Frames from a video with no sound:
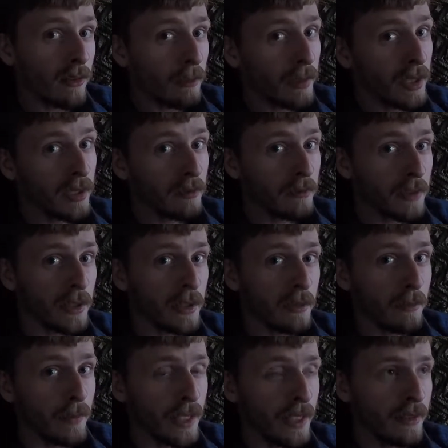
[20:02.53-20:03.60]
but when you
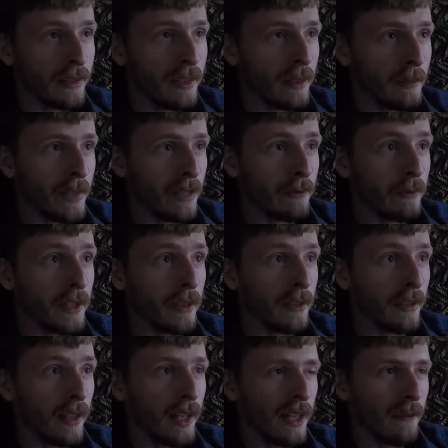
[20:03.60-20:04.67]
meet them in real
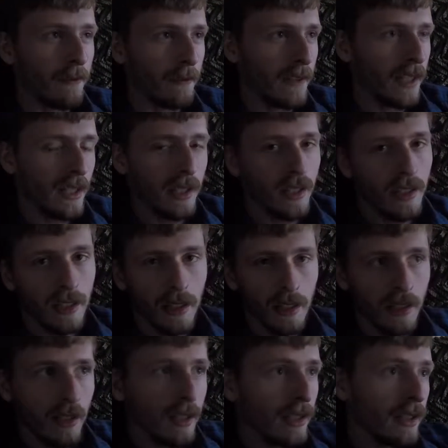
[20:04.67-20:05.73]
life,
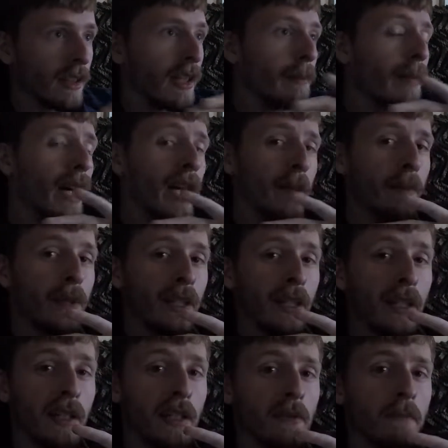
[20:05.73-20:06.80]
that might
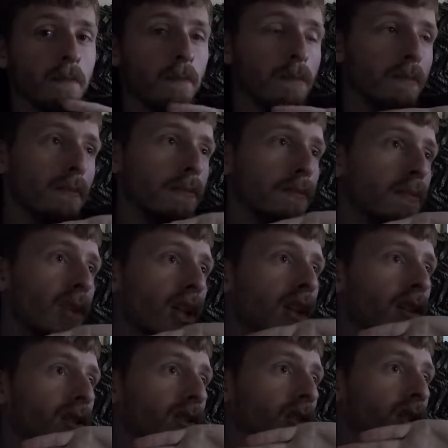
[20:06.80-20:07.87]
be
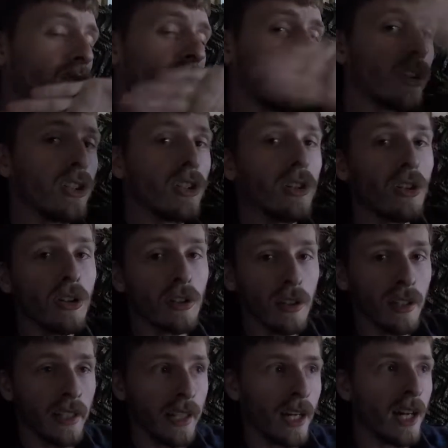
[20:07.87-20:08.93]

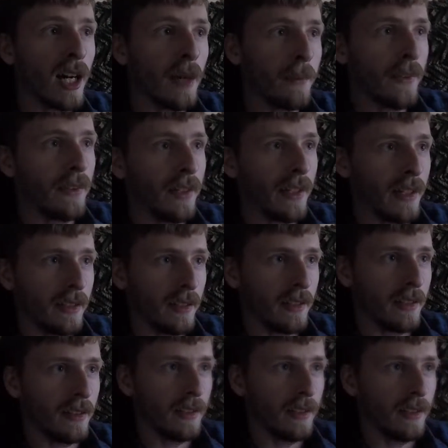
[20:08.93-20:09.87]
totally opposite.